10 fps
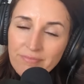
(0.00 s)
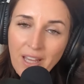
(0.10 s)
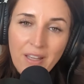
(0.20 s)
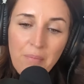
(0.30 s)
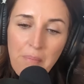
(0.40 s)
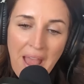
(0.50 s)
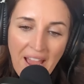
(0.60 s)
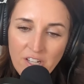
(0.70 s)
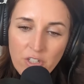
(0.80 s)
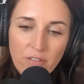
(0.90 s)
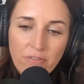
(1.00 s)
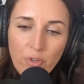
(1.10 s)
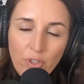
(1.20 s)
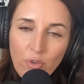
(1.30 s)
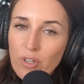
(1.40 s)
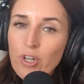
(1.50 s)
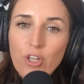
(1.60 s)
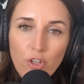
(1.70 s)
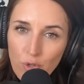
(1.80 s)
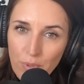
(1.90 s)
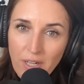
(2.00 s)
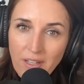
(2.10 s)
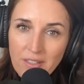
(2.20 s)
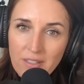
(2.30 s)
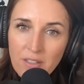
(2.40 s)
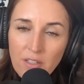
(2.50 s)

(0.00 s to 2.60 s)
and compassion for your humanness.